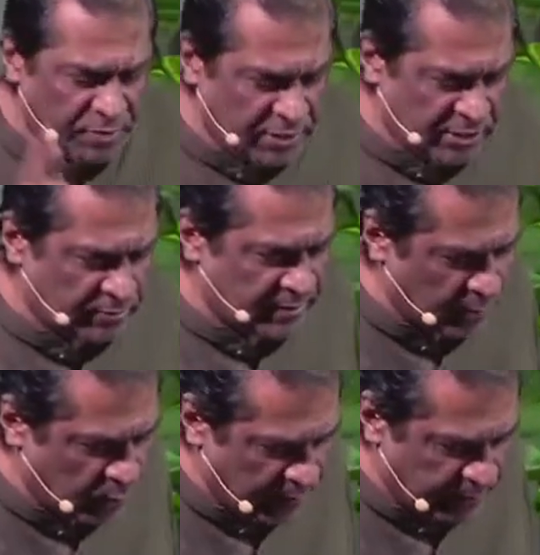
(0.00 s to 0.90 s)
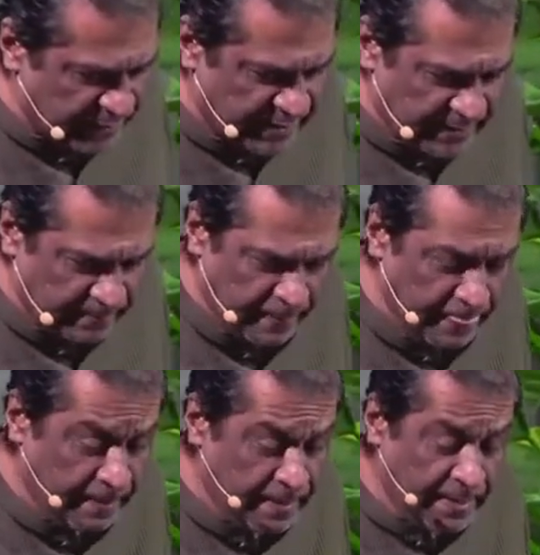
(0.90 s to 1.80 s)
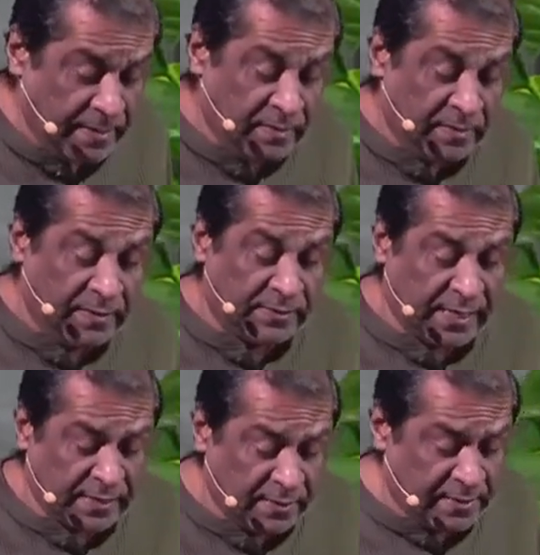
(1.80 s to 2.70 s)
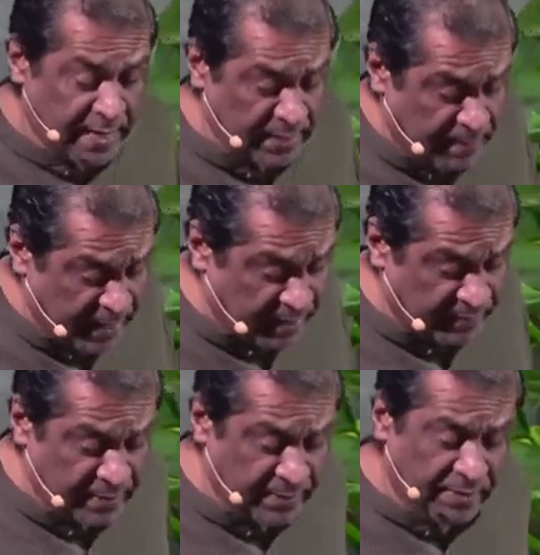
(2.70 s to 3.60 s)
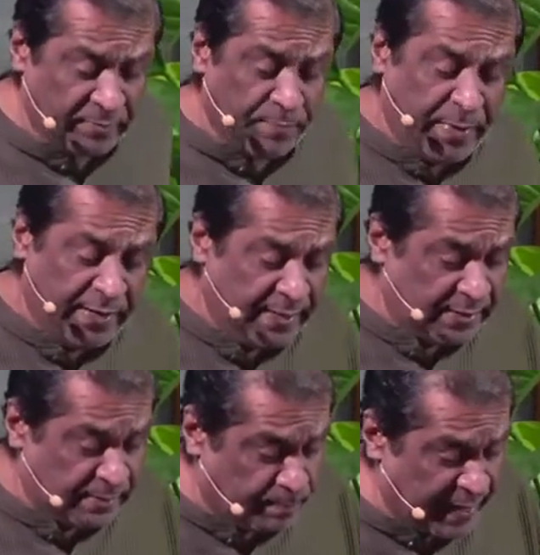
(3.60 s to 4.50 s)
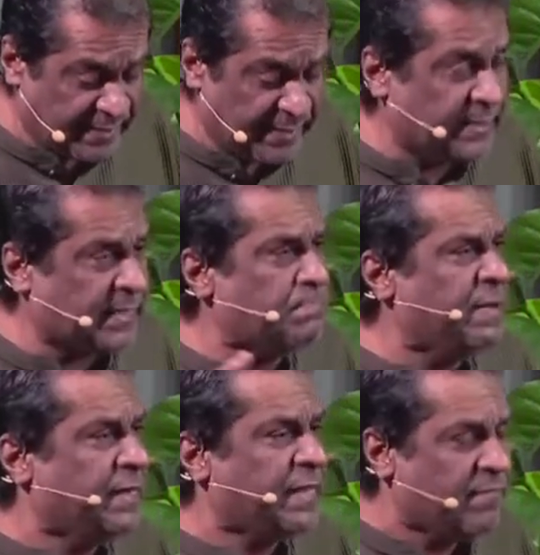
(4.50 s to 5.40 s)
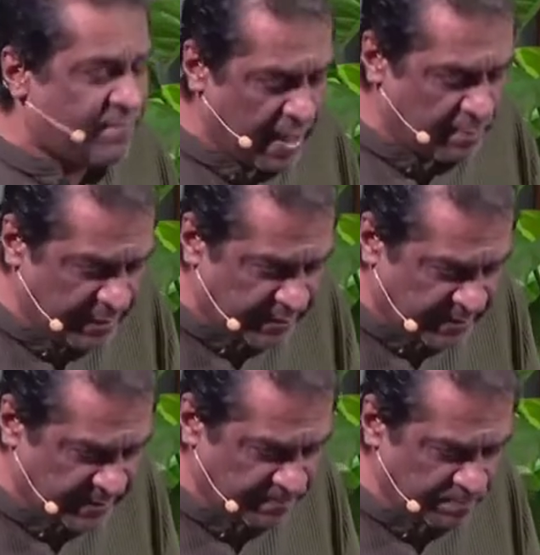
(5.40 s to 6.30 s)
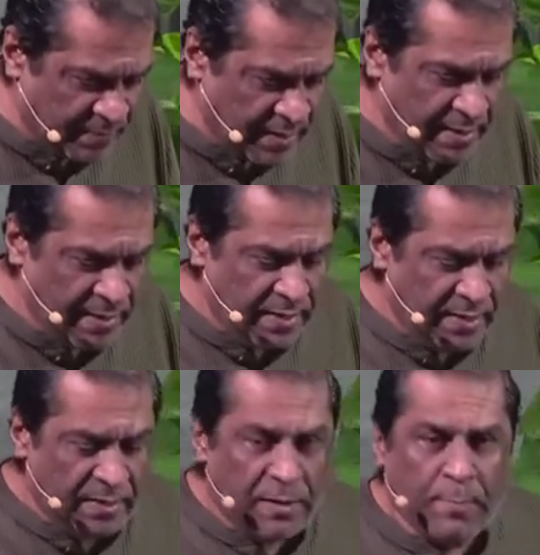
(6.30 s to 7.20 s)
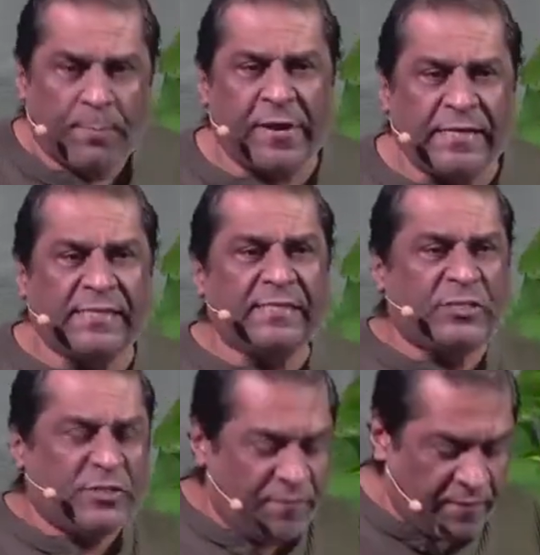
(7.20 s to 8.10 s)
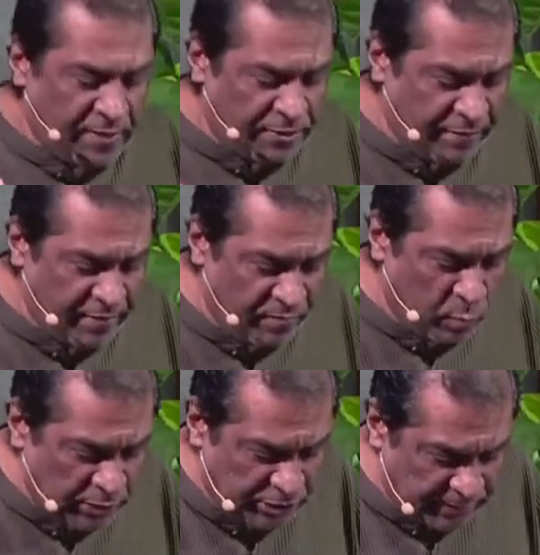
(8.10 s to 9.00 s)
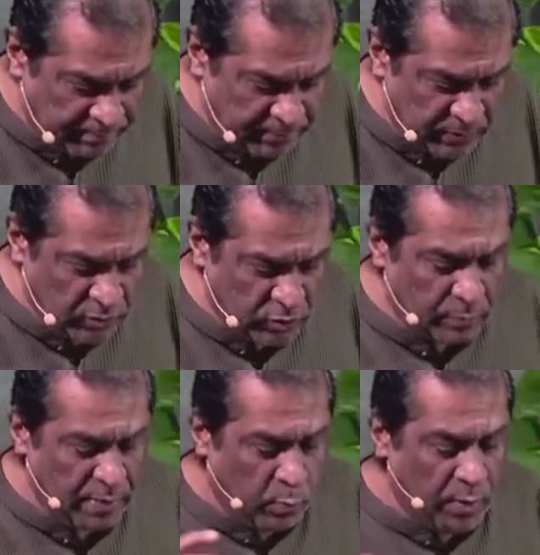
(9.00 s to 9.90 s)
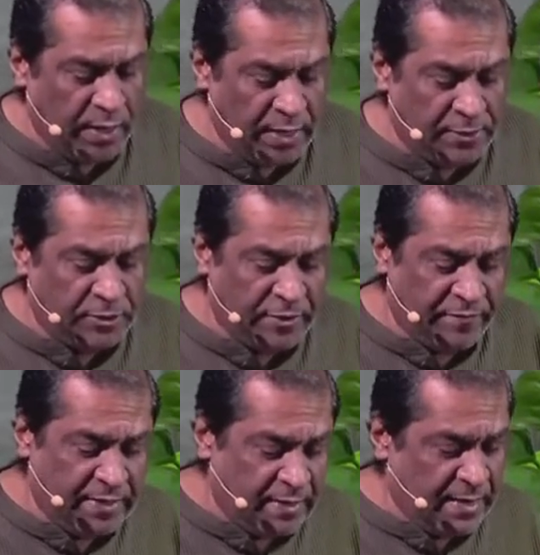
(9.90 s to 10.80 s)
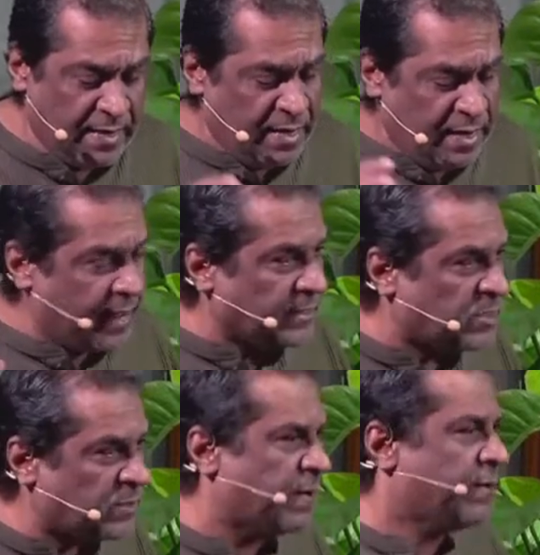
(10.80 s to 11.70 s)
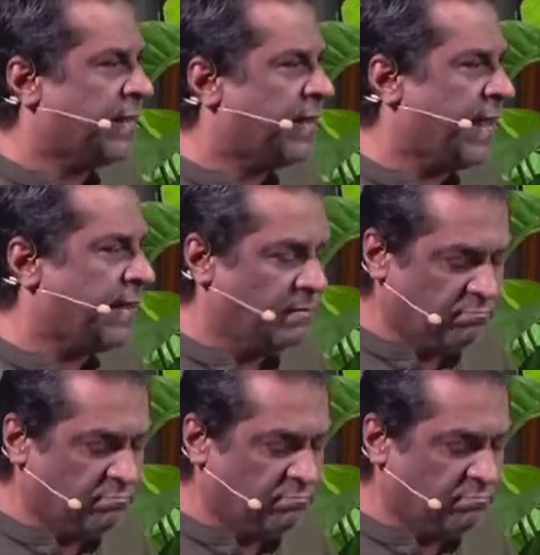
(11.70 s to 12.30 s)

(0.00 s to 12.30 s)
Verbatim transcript: reach out to that one person. The other part of the pillar is blessings and building families. Presence-driven worship. To be word-driven and spirit-led.